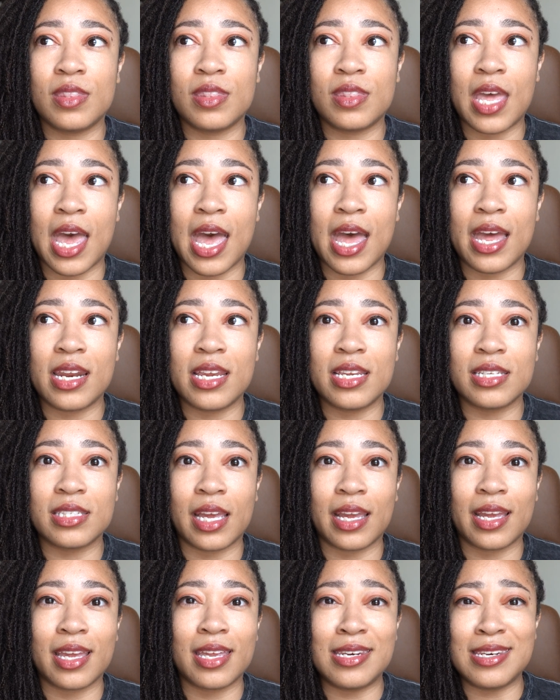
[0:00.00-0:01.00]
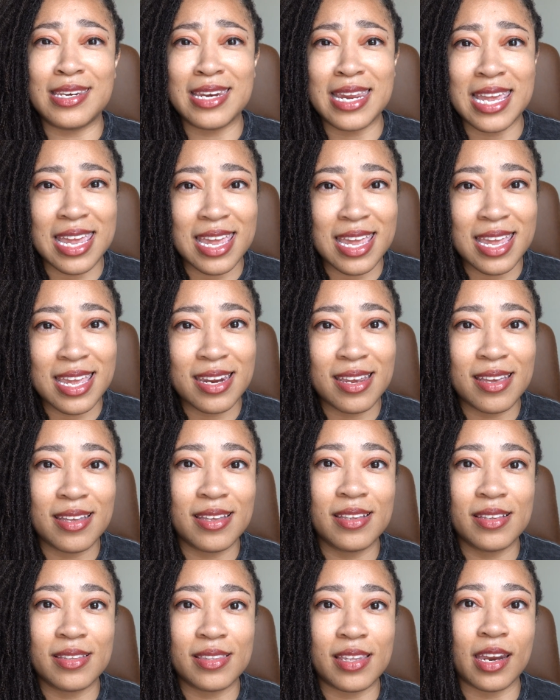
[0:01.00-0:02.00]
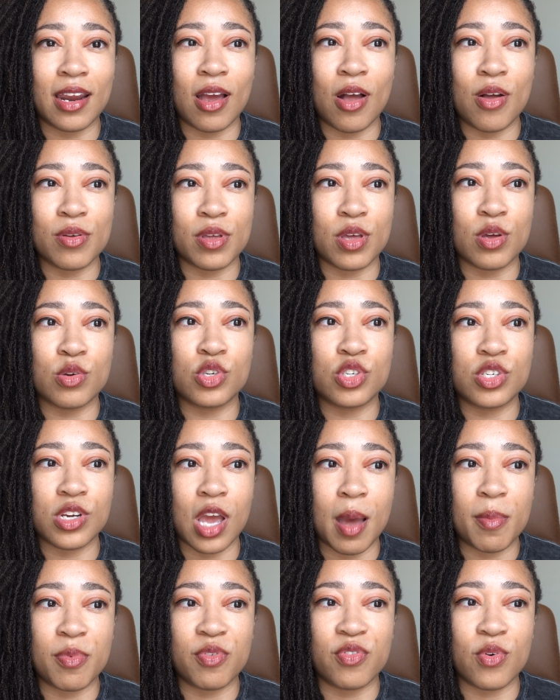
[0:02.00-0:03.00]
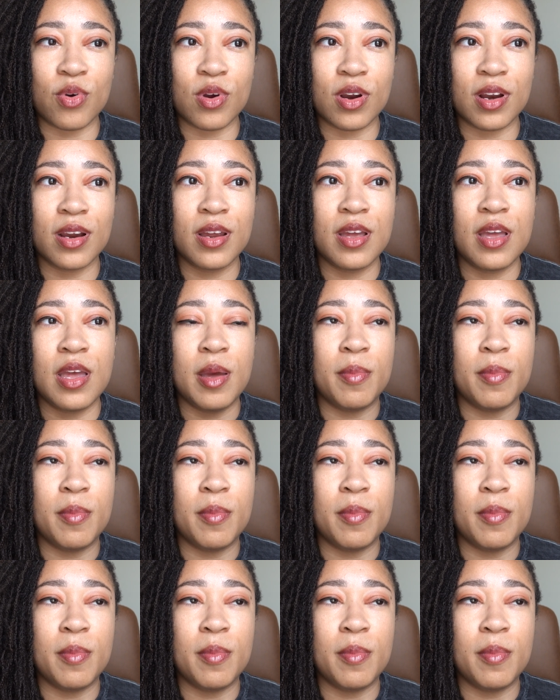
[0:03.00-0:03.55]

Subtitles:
That is like a need that I'll go shop for.